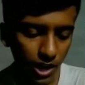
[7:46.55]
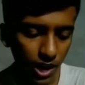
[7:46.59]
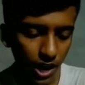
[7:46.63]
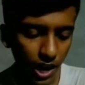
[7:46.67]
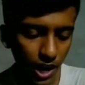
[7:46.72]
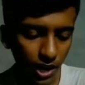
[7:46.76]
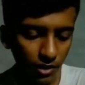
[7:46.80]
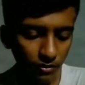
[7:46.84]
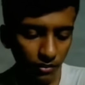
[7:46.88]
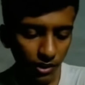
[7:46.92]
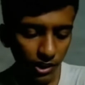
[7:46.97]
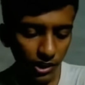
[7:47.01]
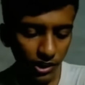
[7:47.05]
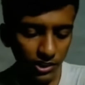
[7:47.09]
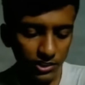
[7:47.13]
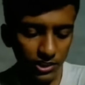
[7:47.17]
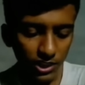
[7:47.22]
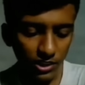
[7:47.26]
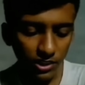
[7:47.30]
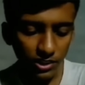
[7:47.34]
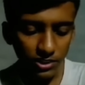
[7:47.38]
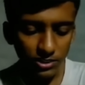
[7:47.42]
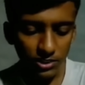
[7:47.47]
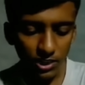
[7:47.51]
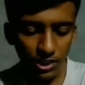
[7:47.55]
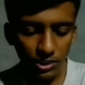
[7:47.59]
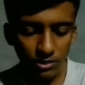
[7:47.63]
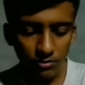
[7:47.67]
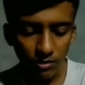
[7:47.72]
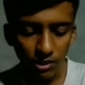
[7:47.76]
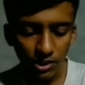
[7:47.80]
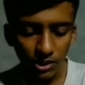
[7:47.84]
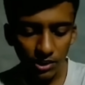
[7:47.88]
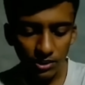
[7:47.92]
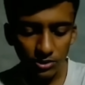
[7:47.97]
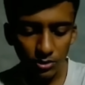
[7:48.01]
Advantage and
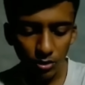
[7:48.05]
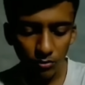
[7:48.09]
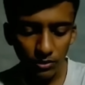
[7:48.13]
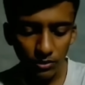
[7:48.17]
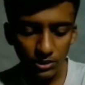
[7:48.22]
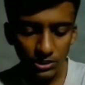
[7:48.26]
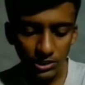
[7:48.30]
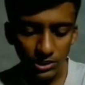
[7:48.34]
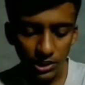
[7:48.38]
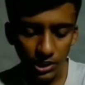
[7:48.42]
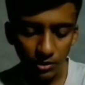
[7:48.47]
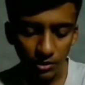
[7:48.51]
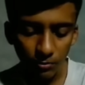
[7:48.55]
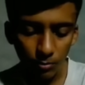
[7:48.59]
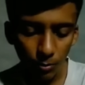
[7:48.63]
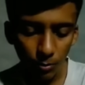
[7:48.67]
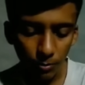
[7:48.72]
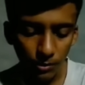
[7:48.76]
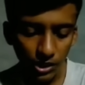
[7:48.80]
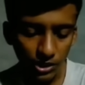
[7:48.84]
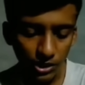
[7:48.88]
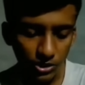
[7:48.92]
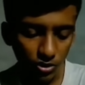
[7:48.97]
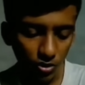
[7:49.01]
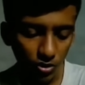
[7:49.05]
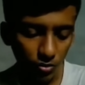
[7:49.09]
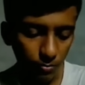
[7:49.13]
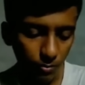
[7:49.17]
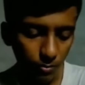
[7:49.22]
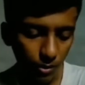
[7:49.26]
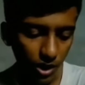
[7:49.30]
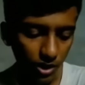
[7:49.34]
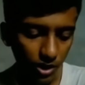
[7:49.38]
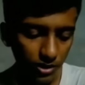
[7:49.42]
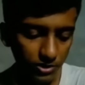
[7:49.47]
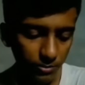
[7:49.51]
disadvantage of vegetative propagation of
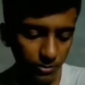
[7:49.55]
plants.